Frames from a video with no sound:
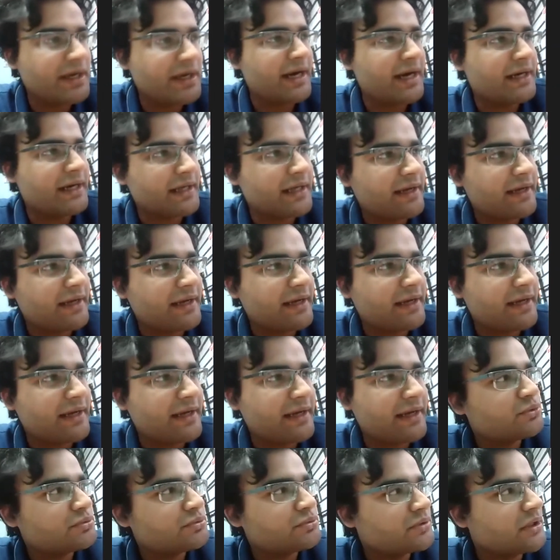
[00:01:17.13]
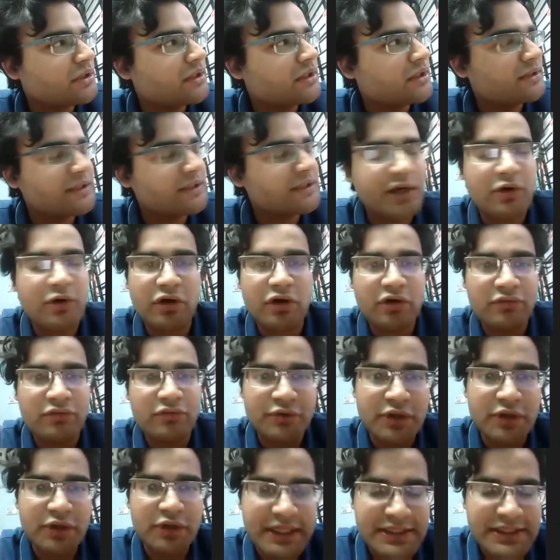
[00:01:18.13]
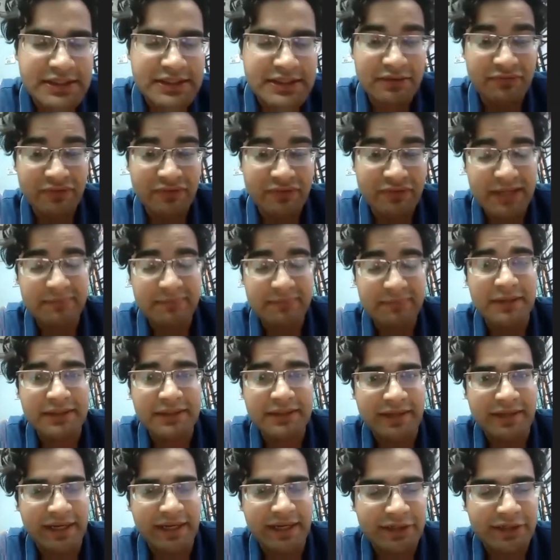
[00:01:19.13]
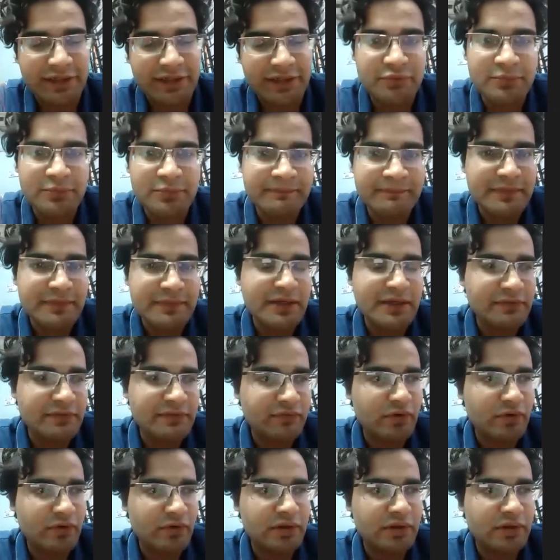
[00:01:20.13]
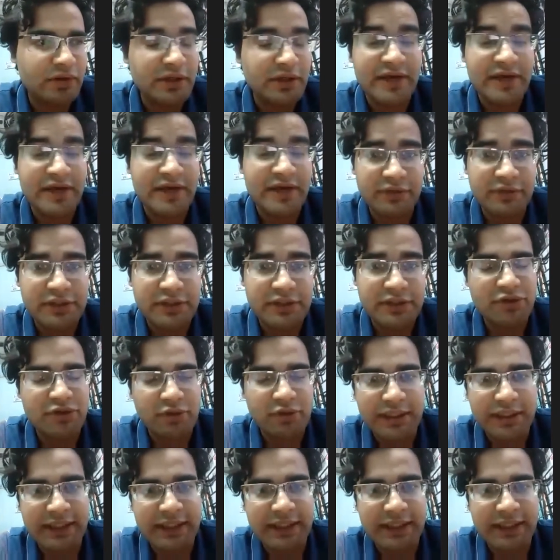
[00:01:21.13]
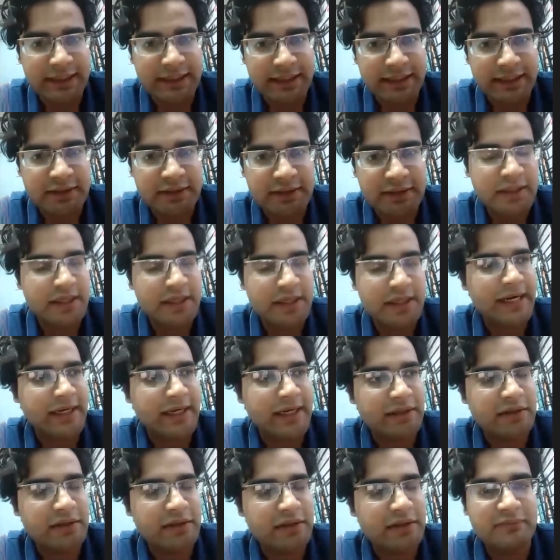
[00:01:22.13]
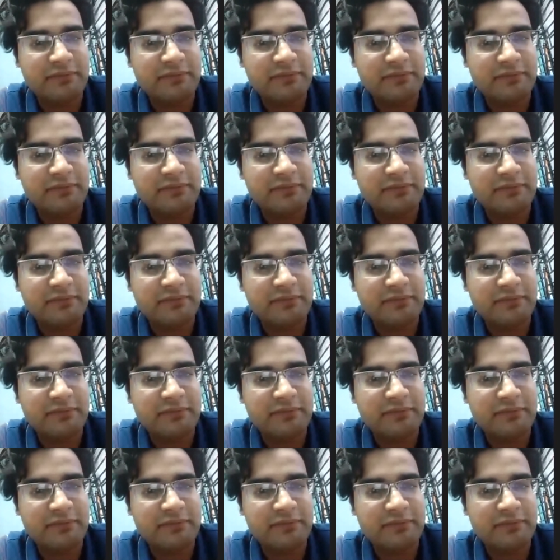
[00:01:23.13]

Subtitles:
And I want to tell all of you guys a very big thank you for the efforts you are taking, and